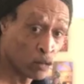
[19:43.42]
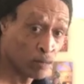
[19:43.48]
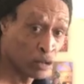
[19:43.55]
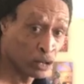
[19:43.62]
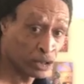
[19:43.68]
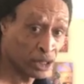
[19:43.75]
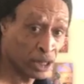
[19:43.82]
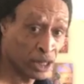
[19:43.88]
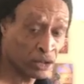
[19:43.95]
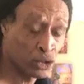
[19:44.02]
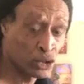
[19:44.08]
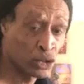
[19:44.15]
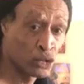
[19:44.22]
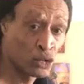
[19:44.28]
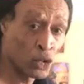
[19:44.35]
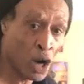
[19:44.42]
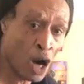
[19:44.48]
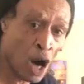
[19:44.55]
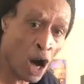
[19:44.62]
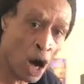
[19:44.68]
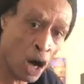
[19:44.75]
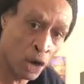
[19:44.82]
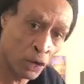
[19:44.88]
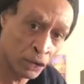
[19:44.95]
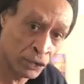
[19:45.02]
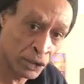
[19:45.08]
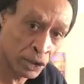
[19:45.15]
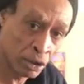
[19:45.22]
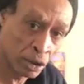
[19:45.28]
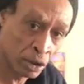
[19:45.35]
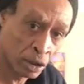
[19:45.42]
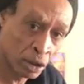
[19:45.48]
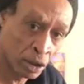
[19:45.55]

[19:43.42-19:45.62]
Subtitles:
if you're pushing it too hard,